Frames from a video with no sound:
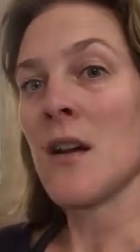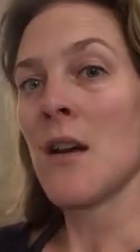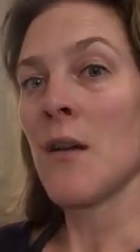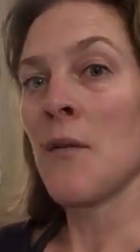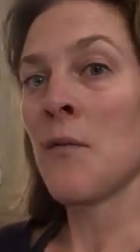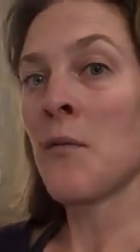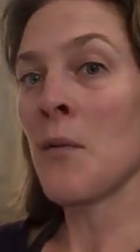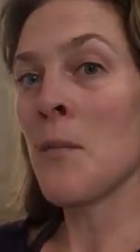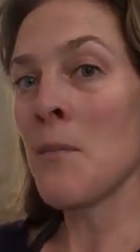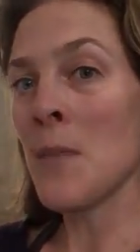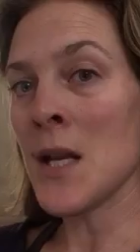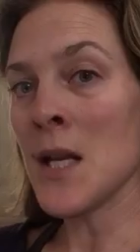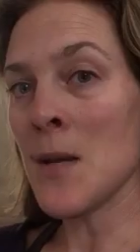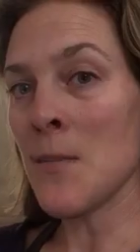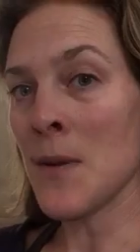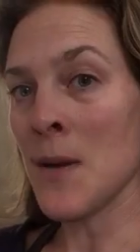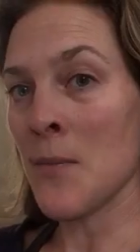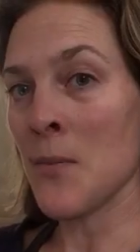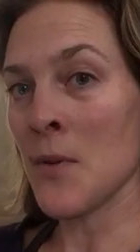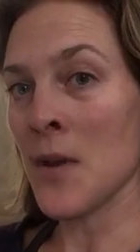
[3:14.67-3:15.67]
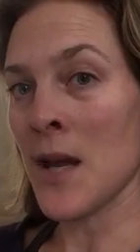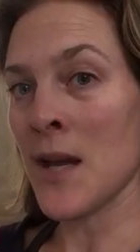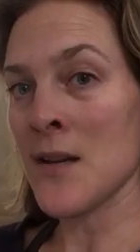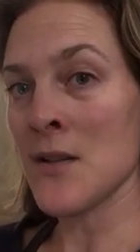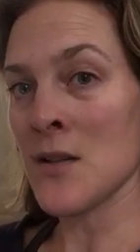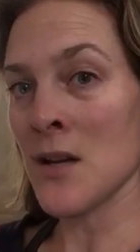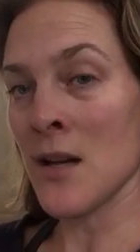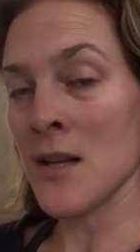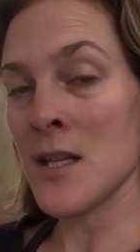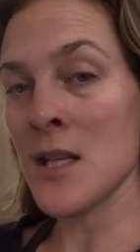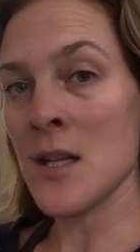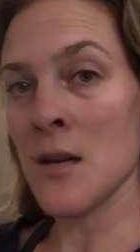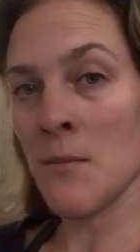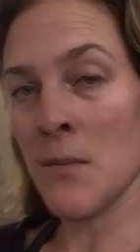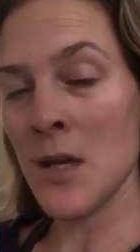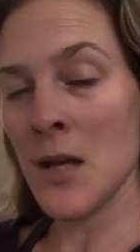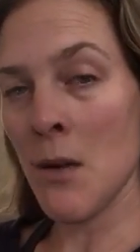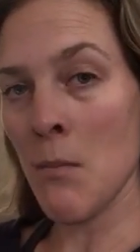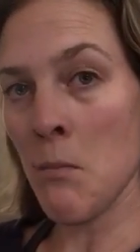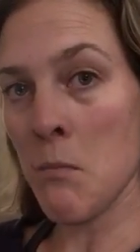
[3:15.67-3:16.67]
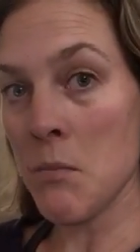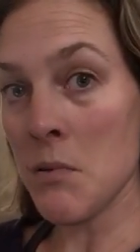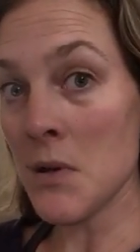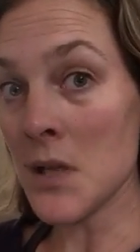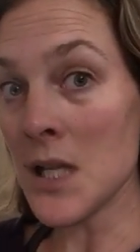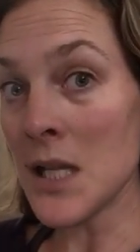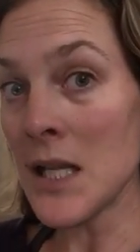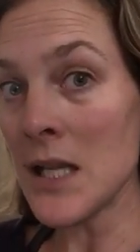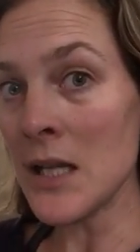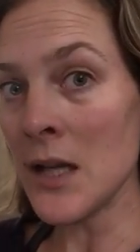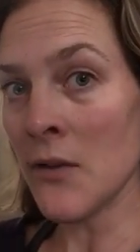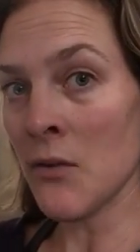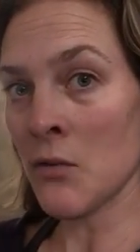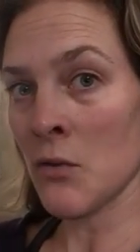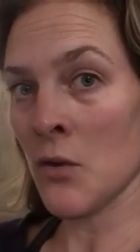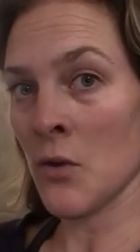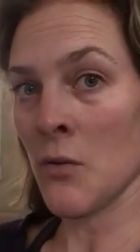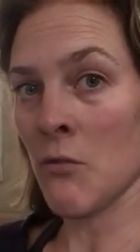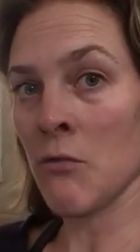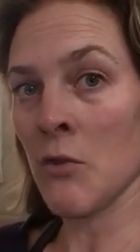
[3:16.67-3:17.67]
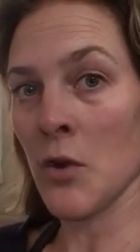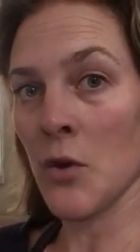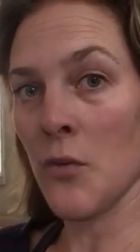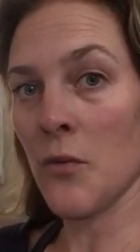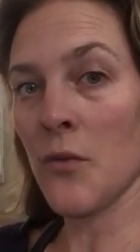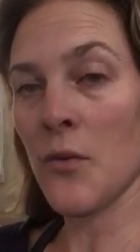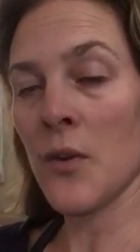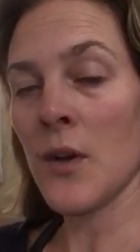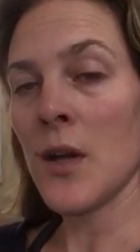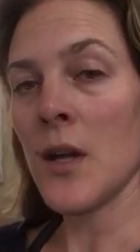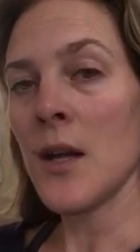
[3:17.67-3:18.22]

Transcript: And for many people, that anxiety can be completely through the roof.